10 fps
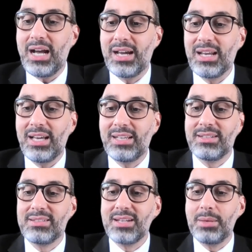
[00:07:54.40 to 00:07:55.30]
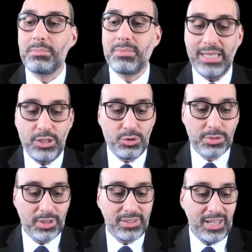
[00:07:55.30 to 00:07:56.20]
highlighted some
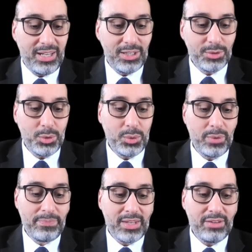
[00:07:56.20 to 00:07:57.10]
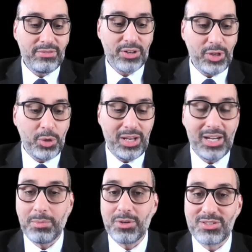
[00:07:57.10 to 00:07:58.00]
issues pertaining to, very
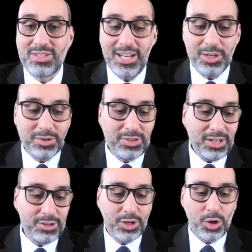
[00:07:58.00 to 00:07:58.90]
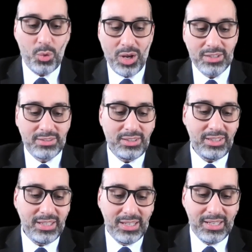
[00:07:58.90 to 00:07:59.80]
quickly, I'm not stealing your thunder,
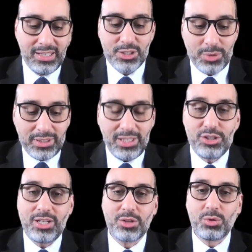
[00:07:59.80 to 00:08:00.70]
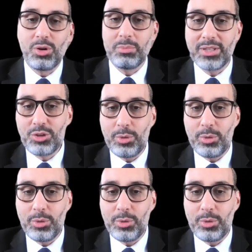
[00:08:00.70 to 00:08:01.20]
quality, strategic enrollment,